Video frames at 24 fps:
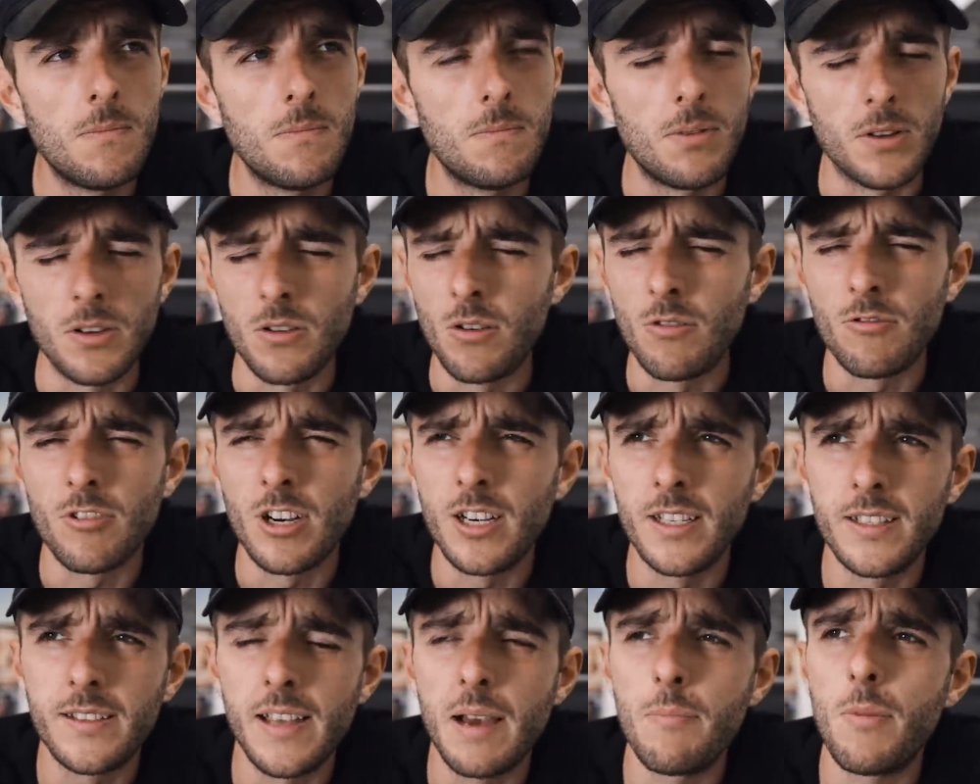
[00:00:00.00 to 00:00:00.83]
but not
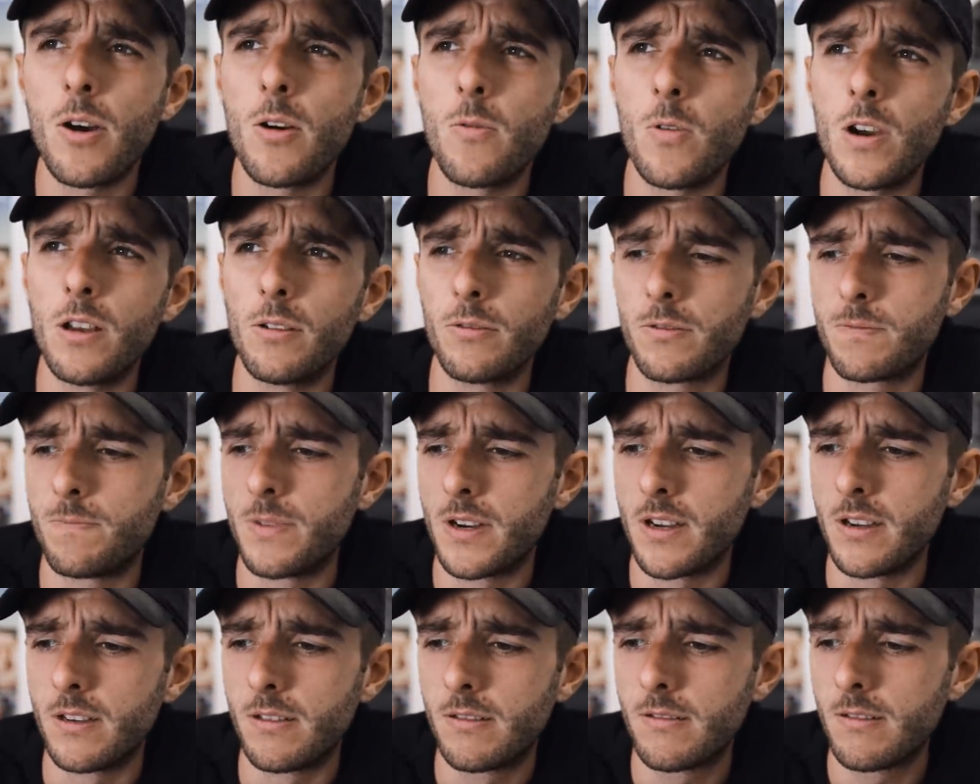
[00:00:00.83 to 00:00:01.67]
really demo wheels
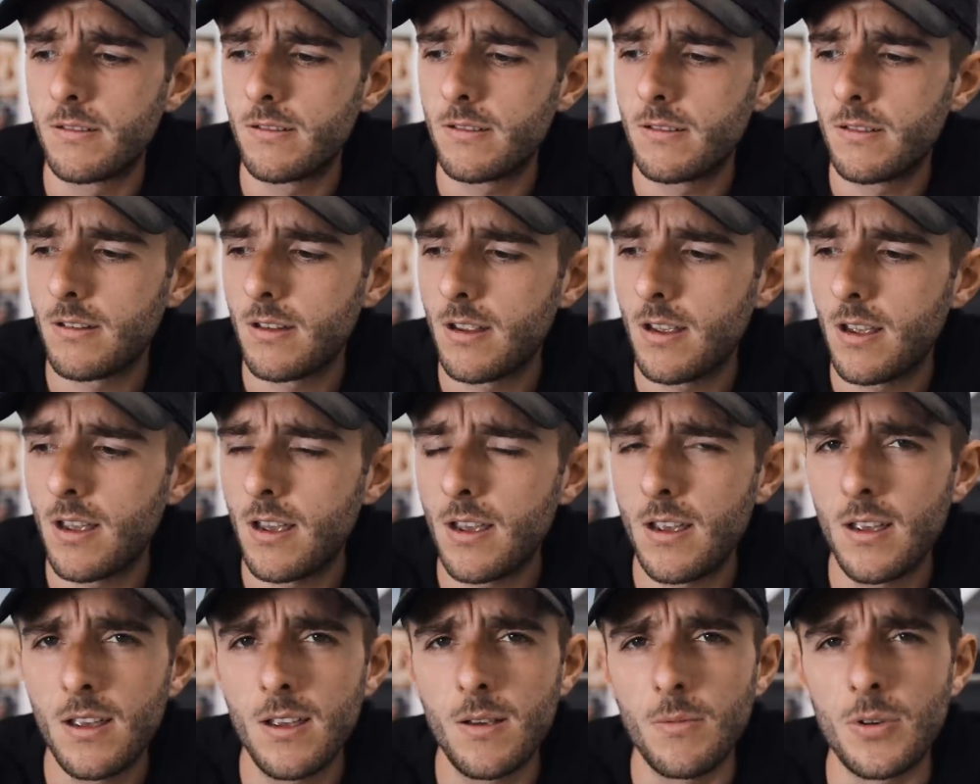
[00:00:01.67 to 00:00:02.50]
because
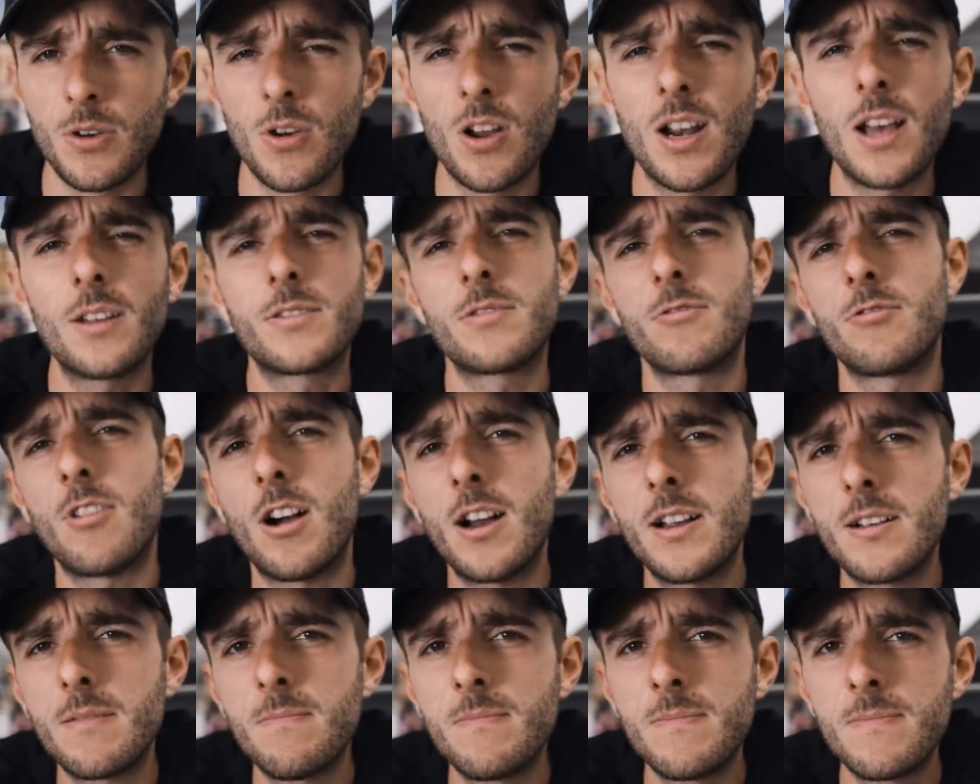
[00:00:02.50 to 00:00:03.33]
we're not allowed to
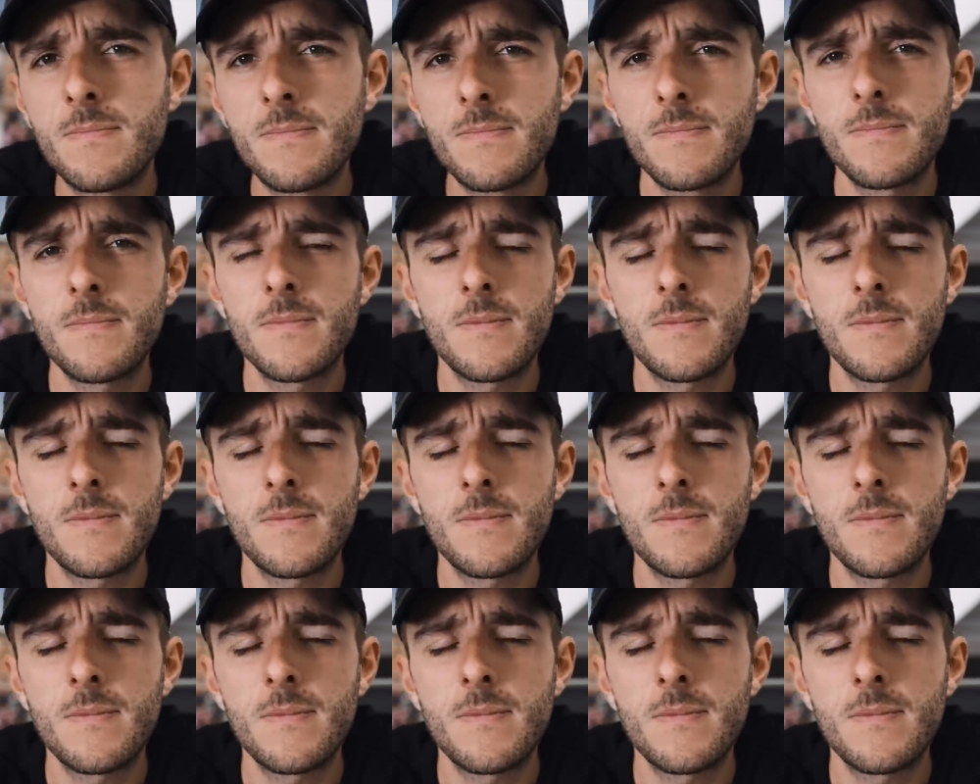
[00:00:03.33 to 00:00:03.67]
ride them.